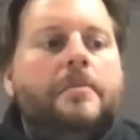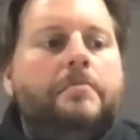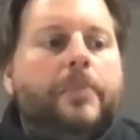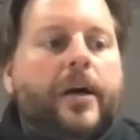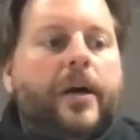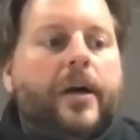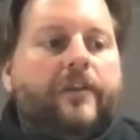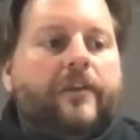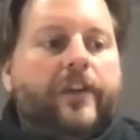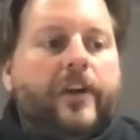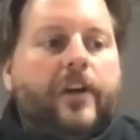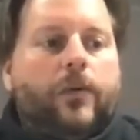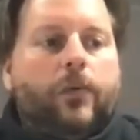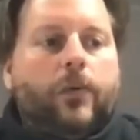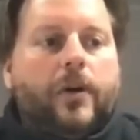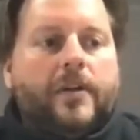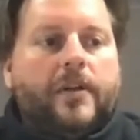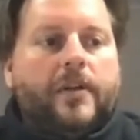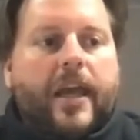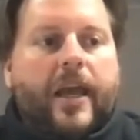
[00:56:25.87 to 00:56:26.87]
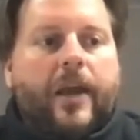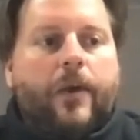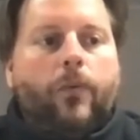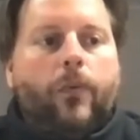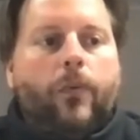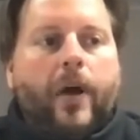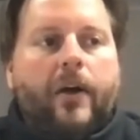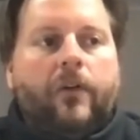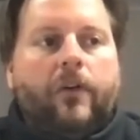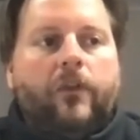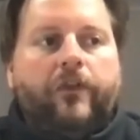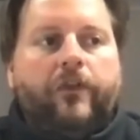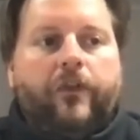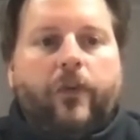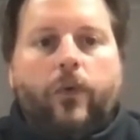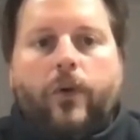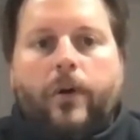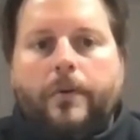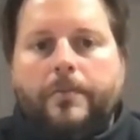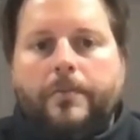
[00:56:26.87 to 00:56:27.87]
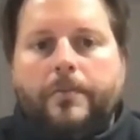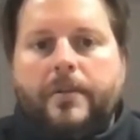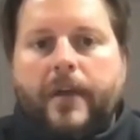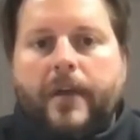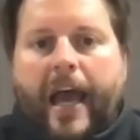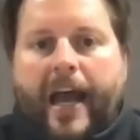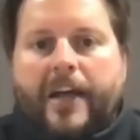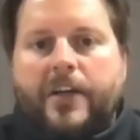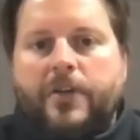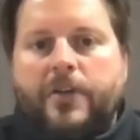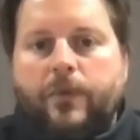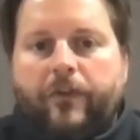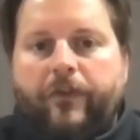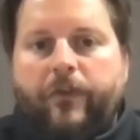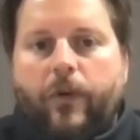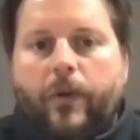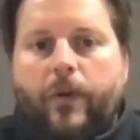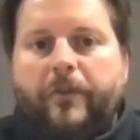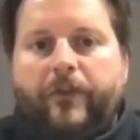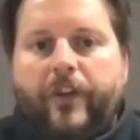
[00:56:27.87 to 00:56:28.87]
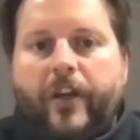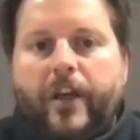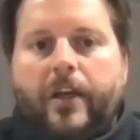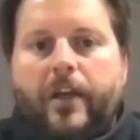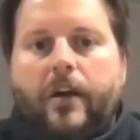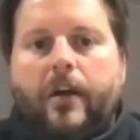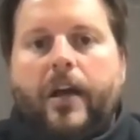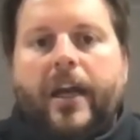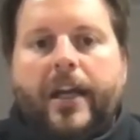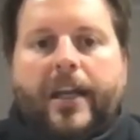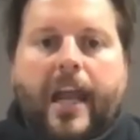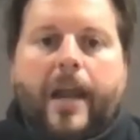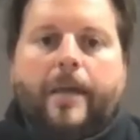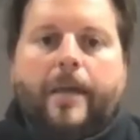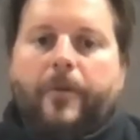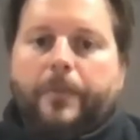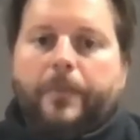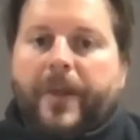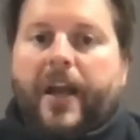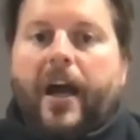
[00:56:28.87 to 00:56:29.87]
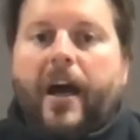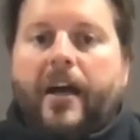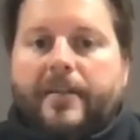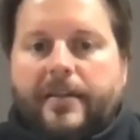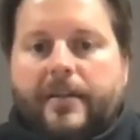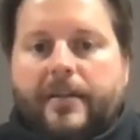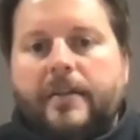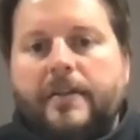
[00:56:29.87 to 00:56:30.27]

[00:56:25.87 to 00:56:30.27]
But if it was a well formed, actual formed figure, it came from the continent.